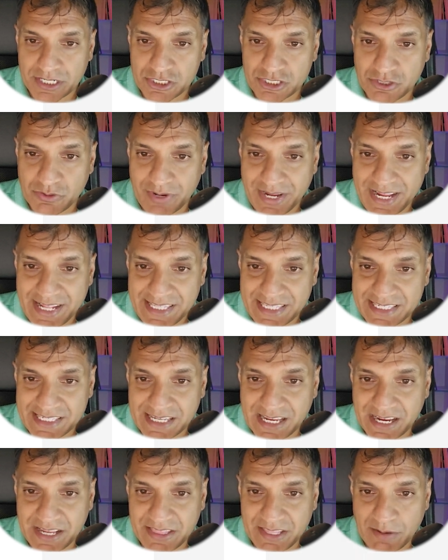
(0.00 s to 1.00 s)
So
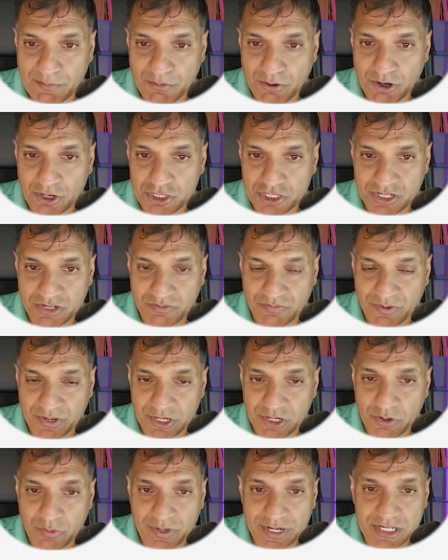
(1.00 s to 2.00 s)
inside that project, if we
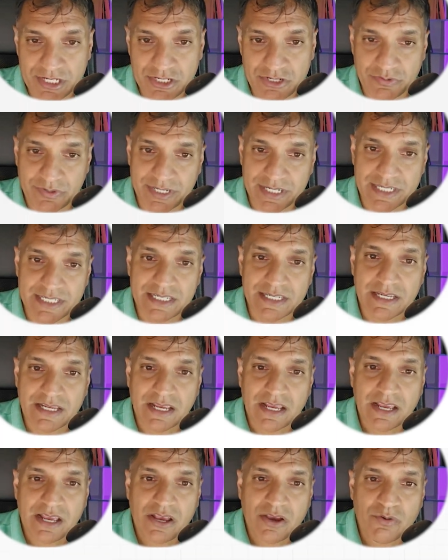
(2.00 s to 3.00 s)
go into it,
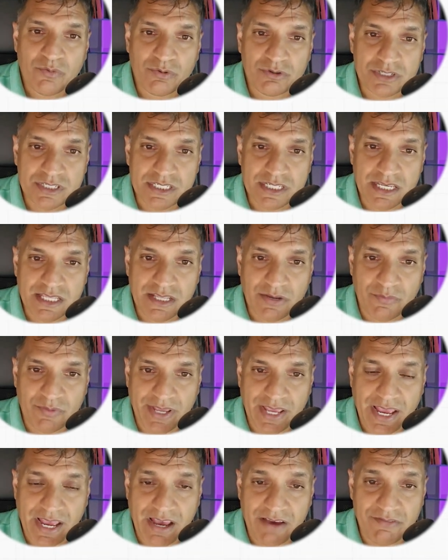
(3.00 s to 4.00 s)
we'll see that we
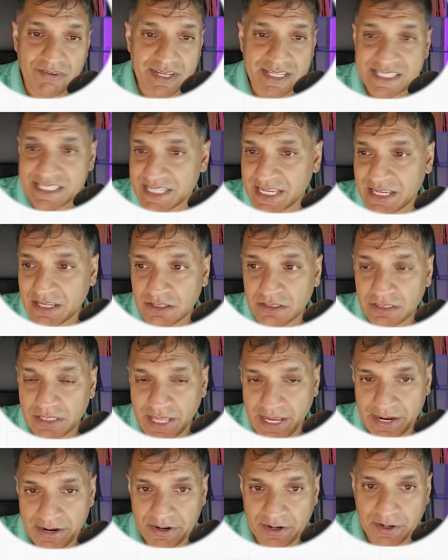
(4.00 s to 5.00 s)
have a single
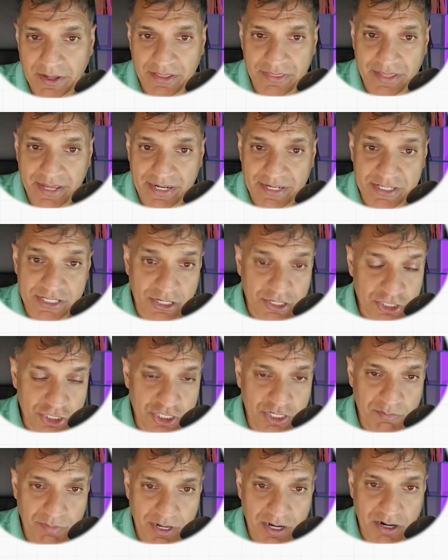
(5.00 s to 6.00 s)
layer, and that is our
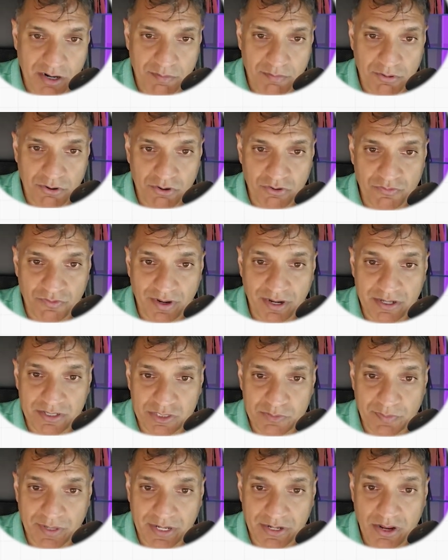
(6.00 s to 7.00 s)
GPR profiles,
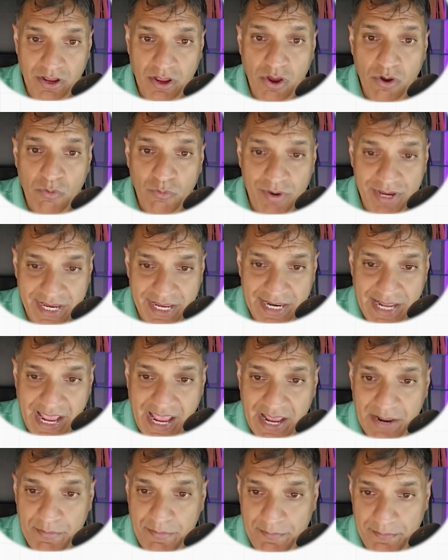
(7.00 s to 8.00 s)
but we can
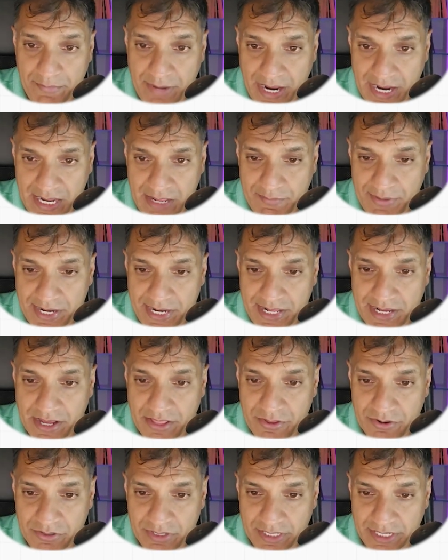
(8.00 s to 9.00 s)
add many
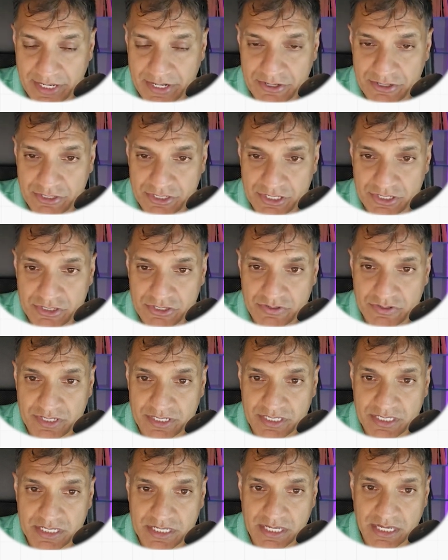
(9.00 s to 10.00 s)
other layers, as you can
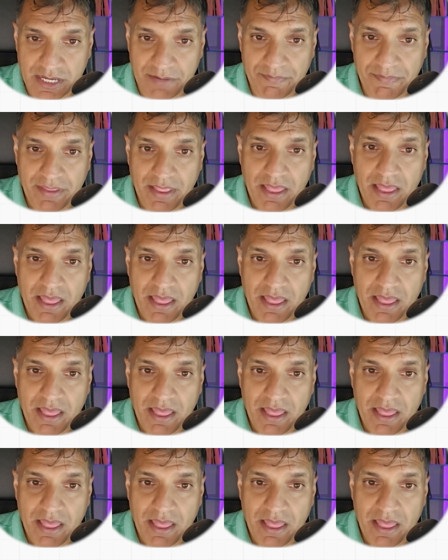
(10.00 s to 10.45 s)
see.